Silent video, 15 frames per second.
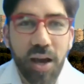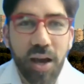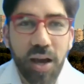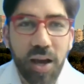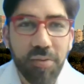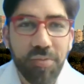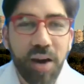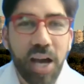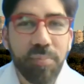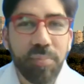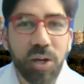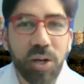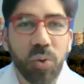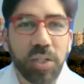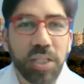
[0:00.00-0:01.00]

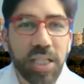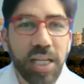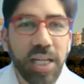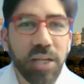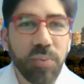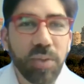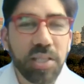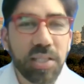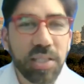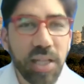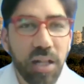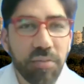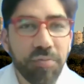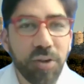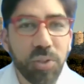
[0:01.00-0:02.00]
fiber or dealing with
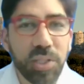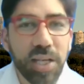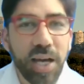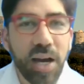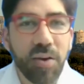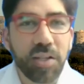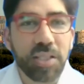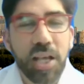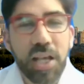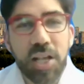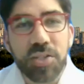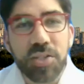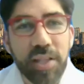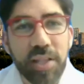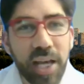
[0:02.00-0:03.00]
cell phone towers.
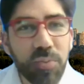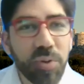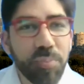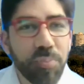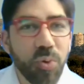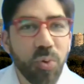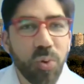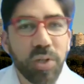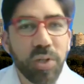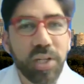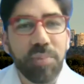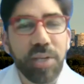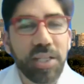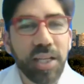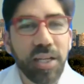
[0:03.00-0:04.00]
So that would broadly
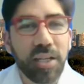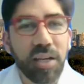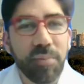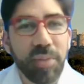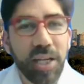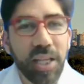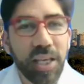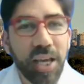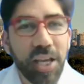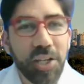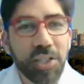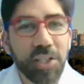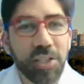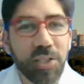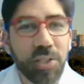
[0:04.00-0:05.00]
be
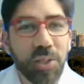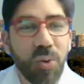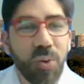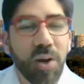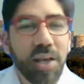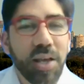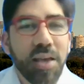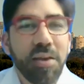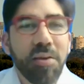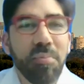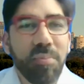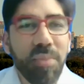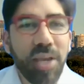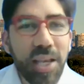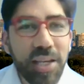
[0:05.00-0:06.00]
telecommunications law.
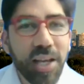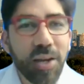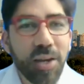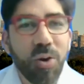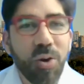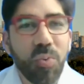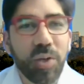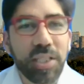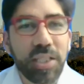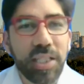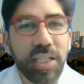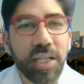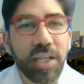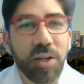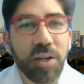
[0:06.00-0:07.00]
Media law would
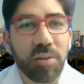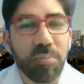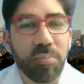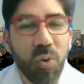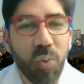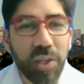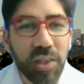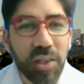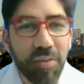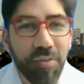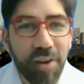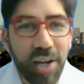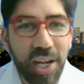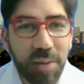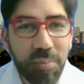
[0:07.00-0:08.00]
deal a lot more with the
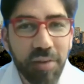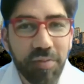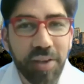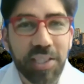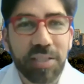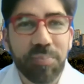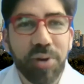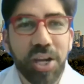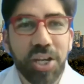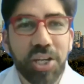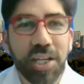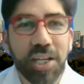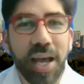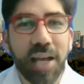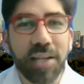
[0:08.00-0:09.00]
freedom of
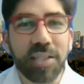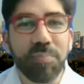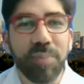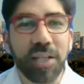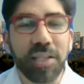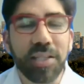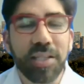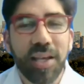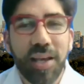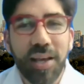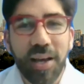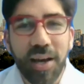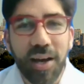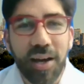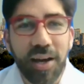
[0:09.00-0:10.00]
expression aspects
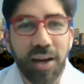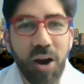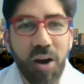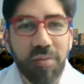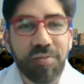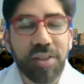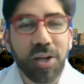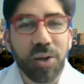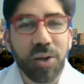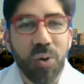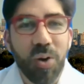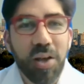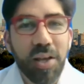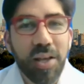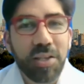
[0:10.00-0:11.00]
of the law.
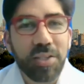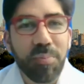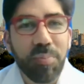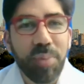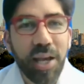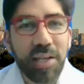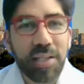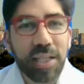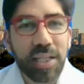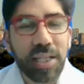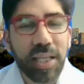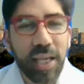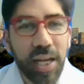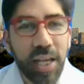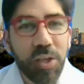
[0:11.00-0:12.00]
So
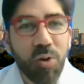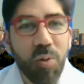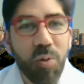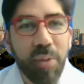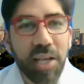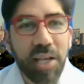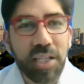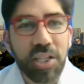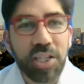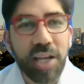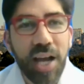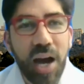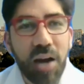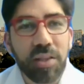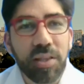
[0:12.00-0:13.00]
basically getting your message
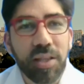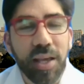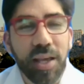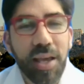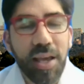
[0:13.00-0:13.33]
out there